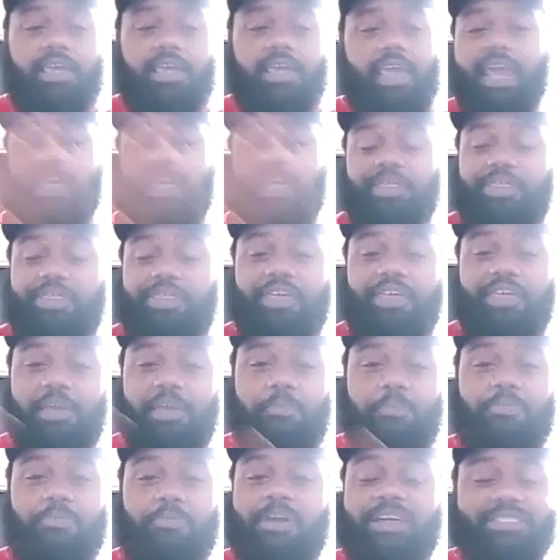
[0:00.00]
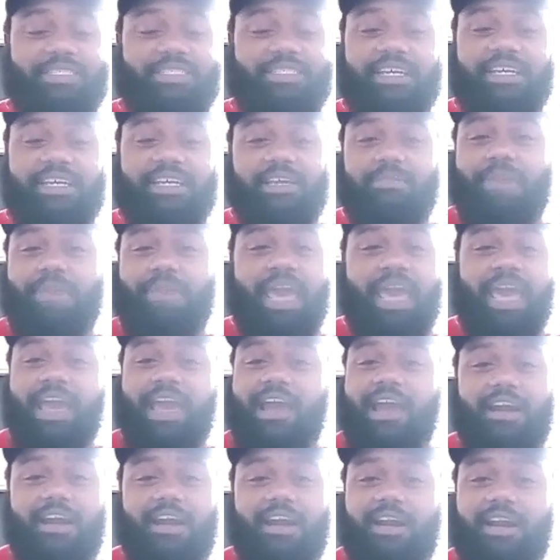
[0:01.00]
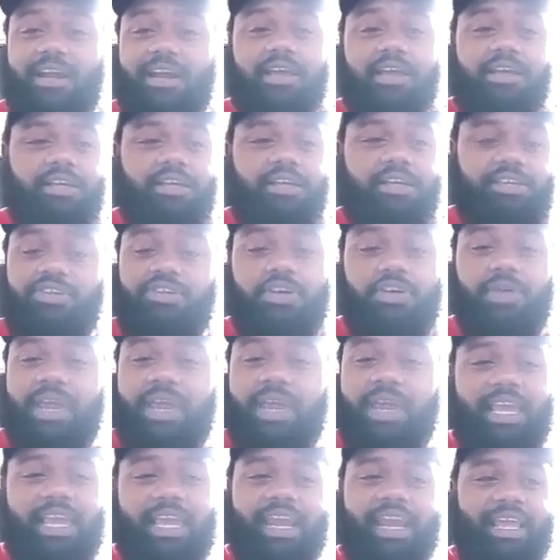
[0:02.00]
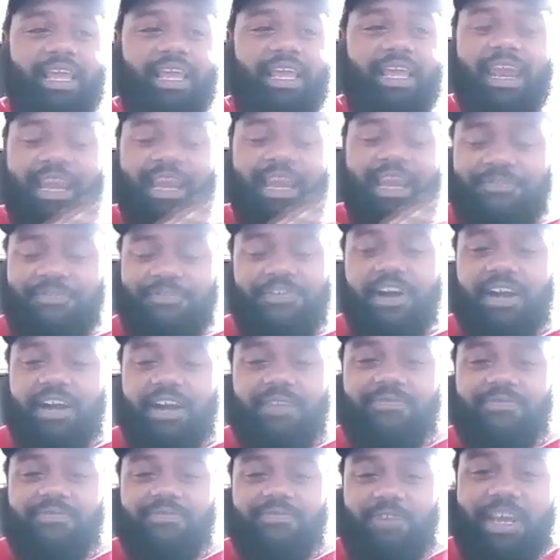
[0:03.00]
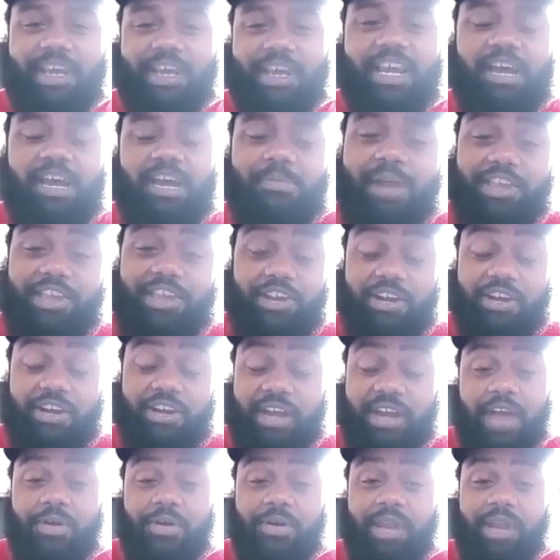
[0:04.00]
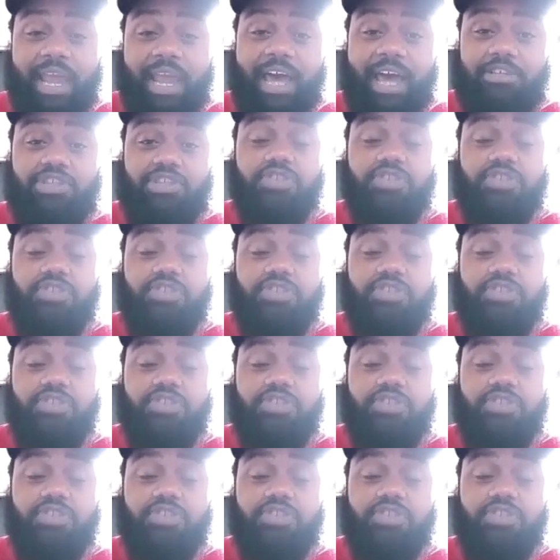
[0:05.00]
anything, president, mayor, you know, any any any fucking vote that come out here now, council,